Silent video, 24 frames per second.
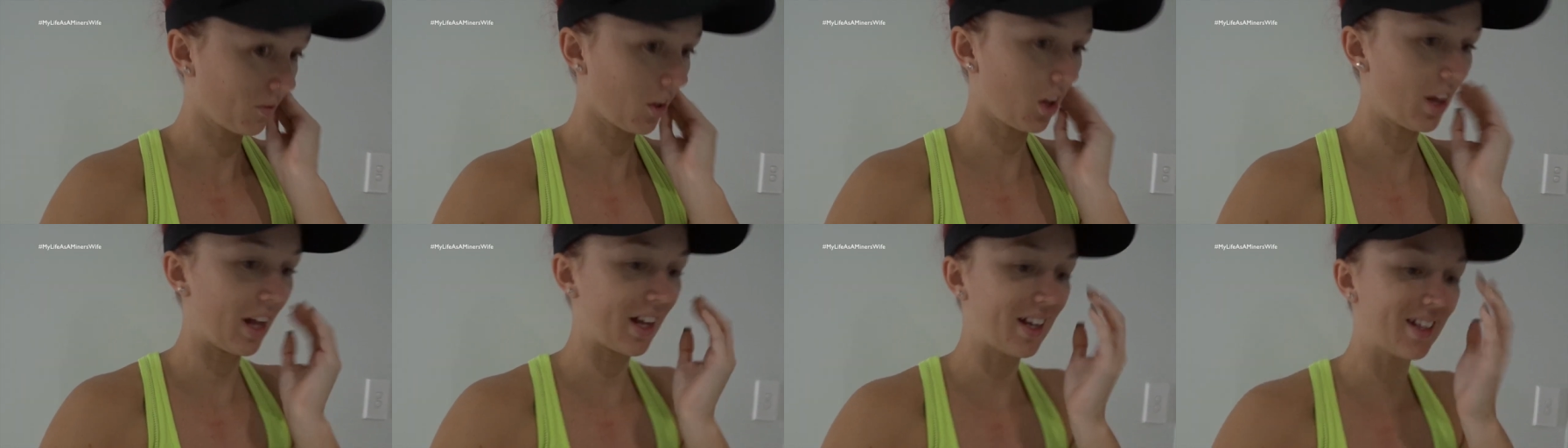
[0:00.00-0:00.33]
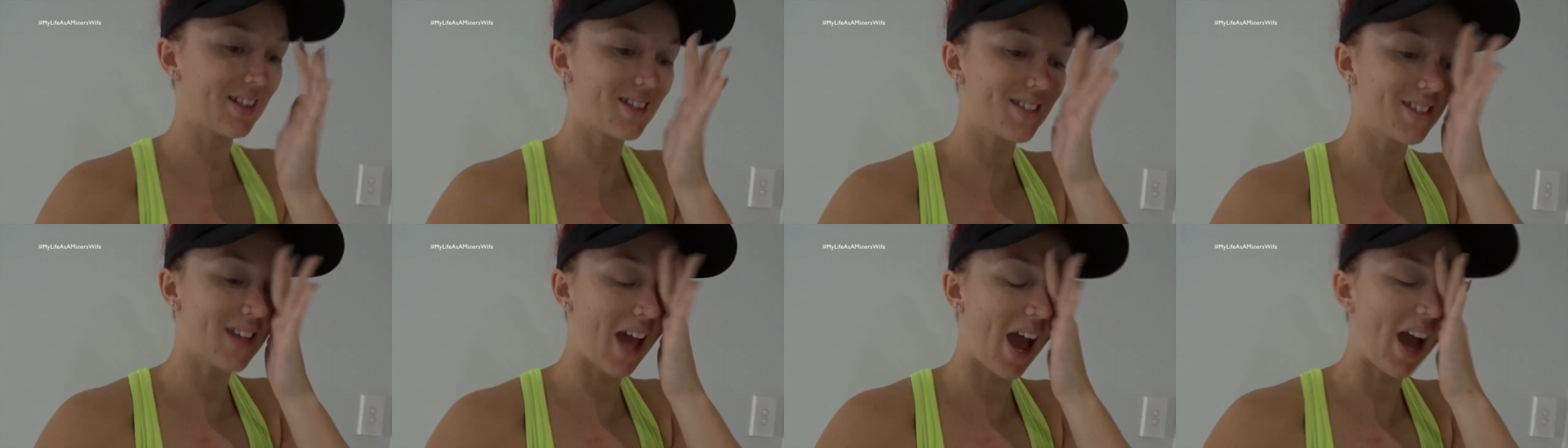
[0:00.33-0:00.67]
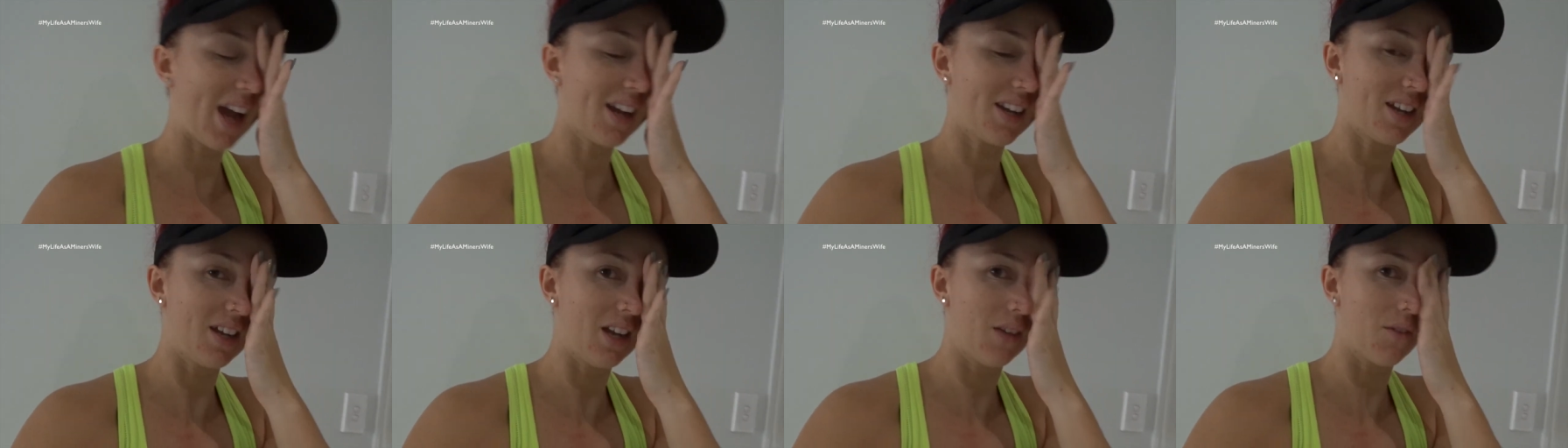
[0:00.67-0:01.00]
like it's
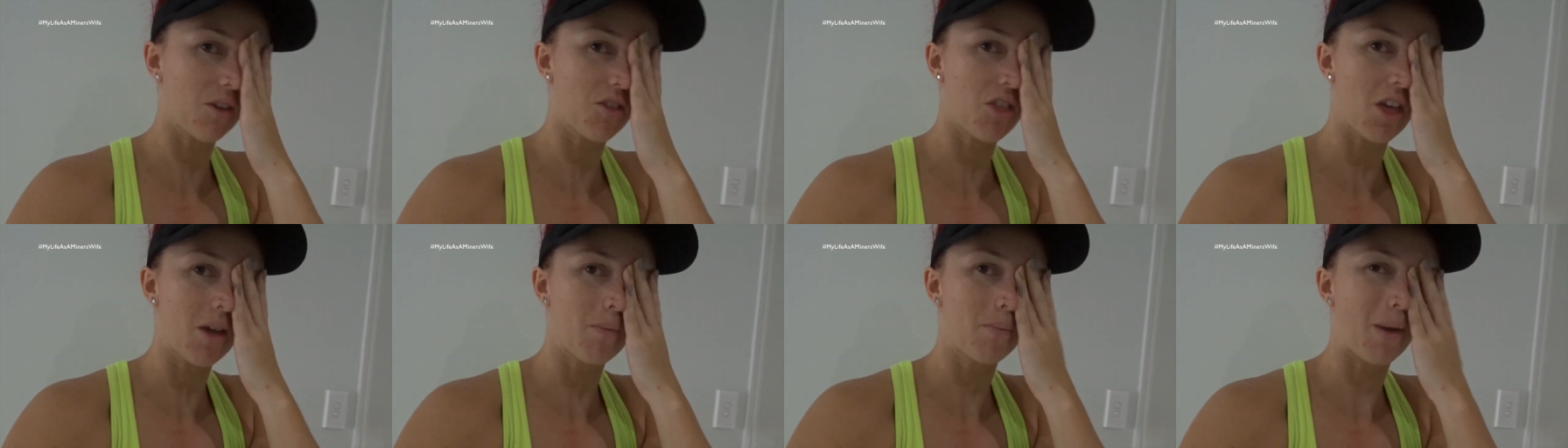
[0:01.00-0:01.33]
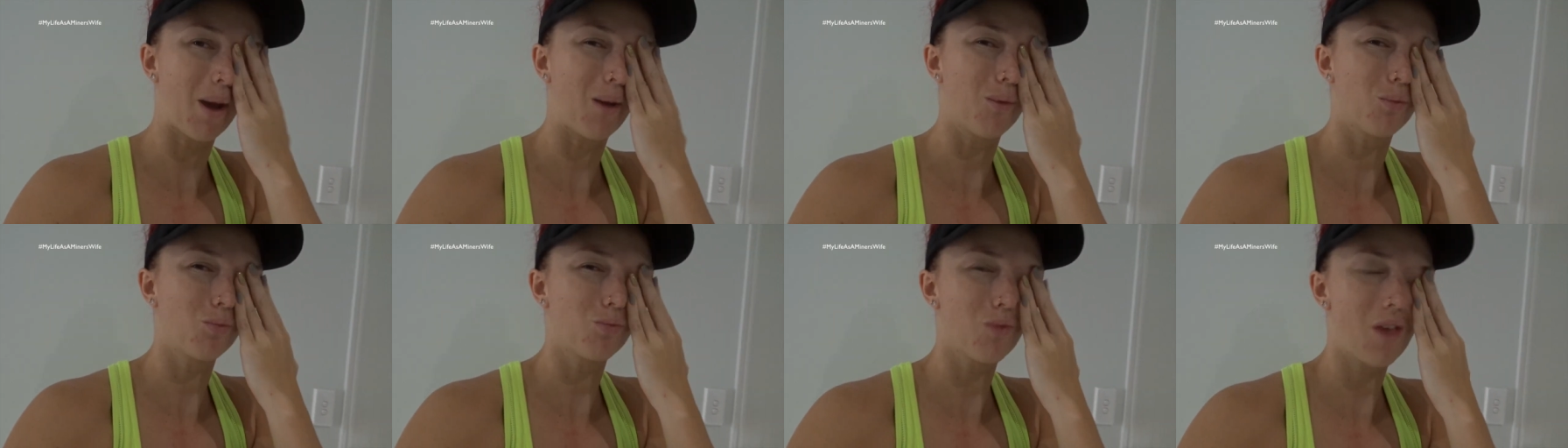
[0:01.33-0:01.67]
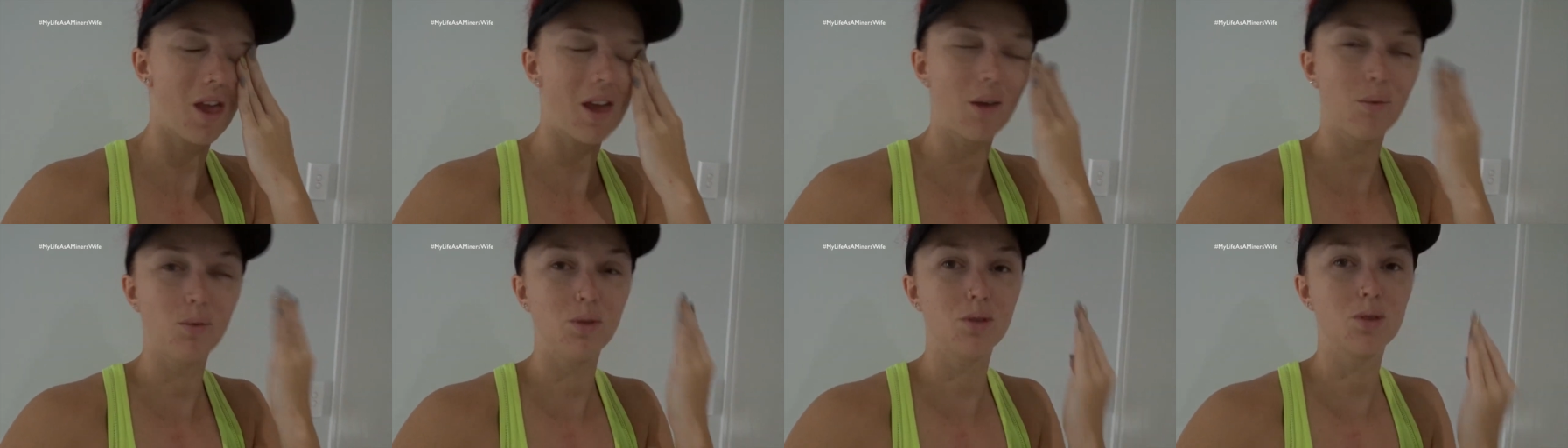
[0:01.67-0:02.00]
sad and everything, but
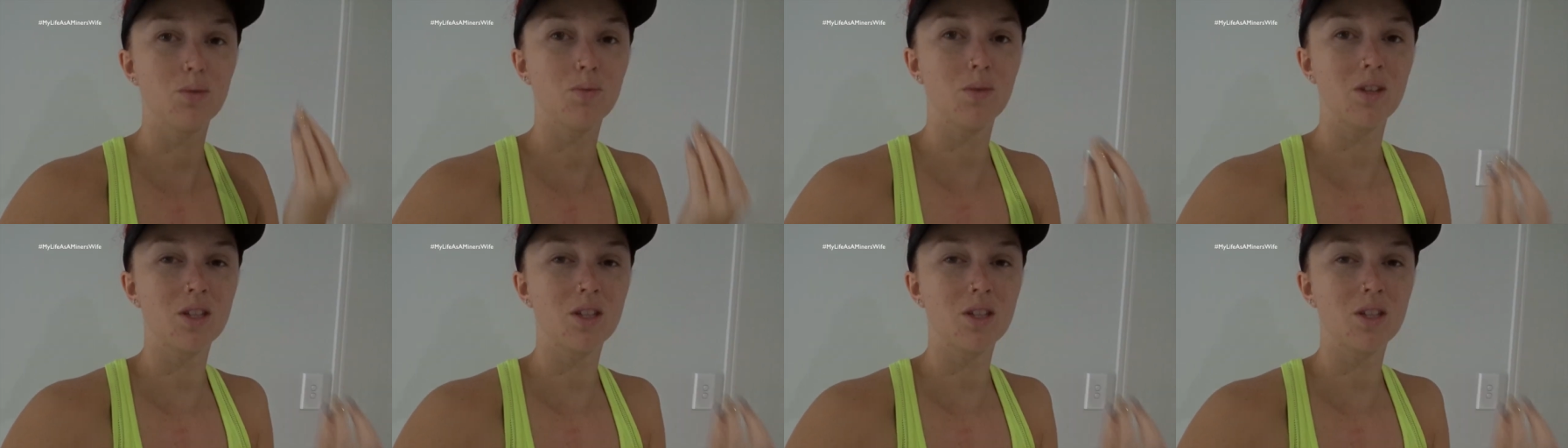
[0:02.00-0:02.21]
it was,